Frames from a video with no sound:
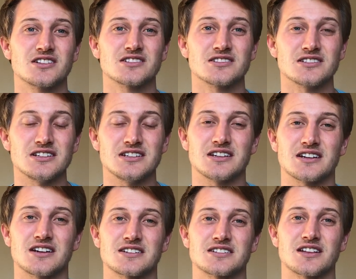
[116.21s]
leading
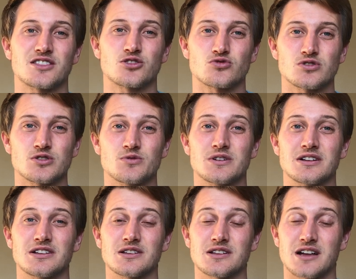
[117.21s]
us through
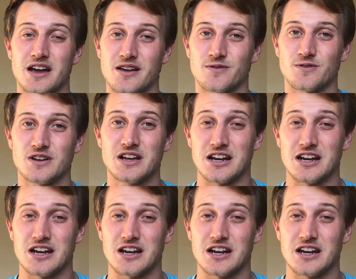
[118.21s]
life.